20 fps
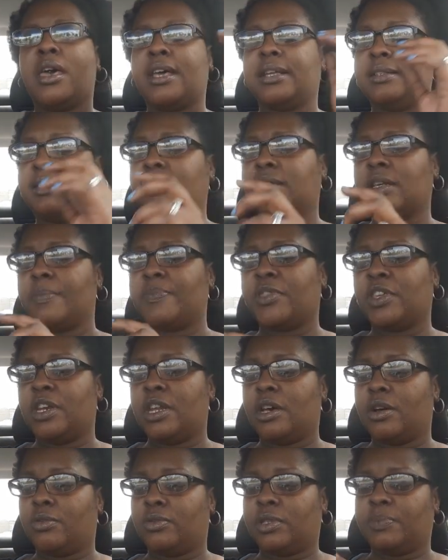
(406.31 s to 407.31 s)
and
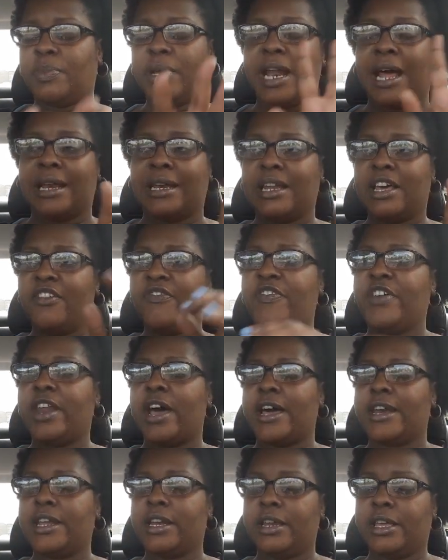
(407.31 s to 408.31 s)
something else. But I left
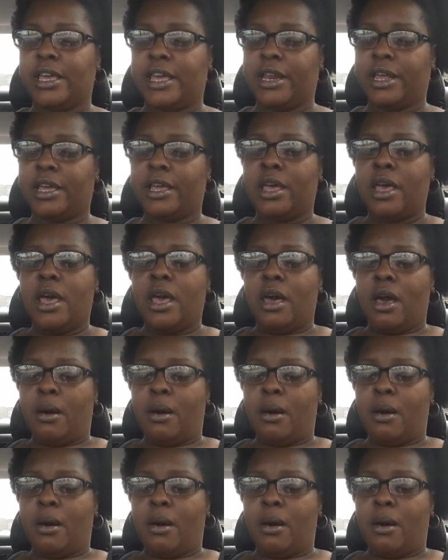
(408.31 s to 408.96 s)
it. I didn't get it.